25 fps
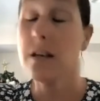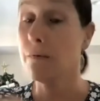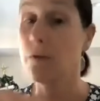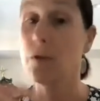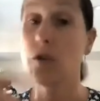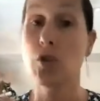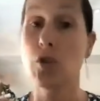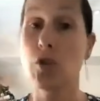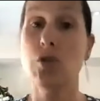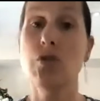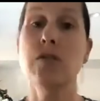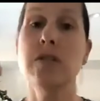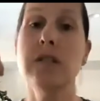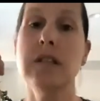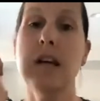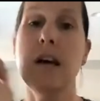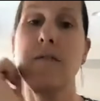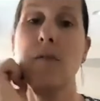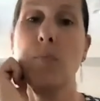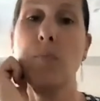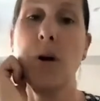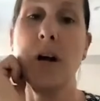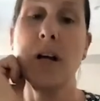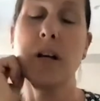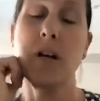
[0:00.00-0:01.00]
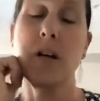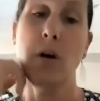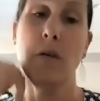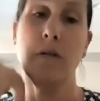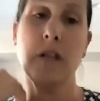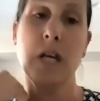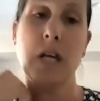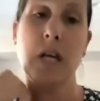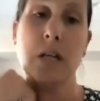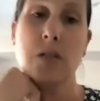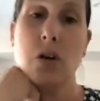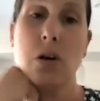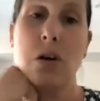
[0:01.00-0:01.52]
if you choose to have a break
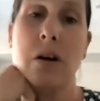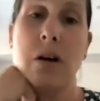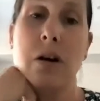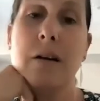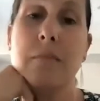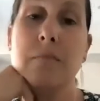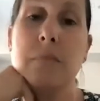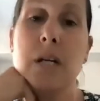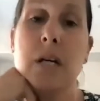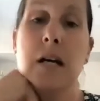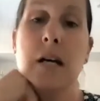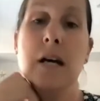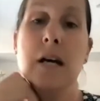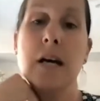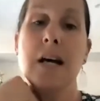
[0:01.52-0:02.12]
over that time?